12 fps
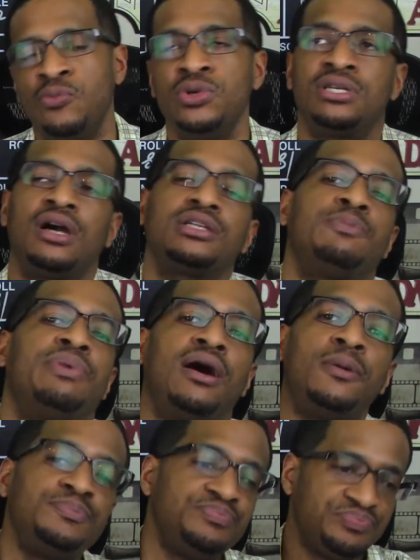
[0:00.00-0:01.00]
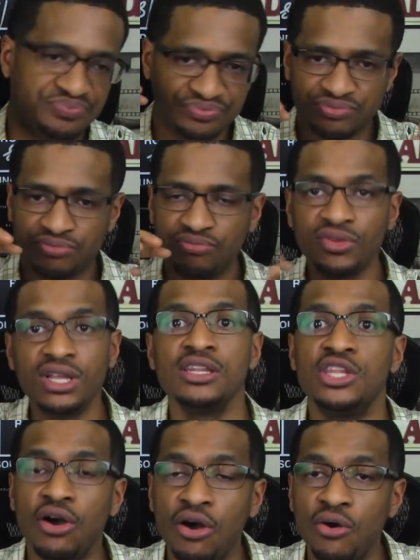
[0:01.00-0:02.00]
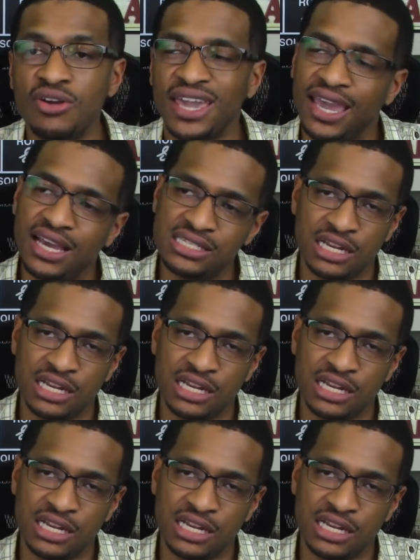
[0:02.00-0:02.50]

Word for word: We talked about the whole cast, and I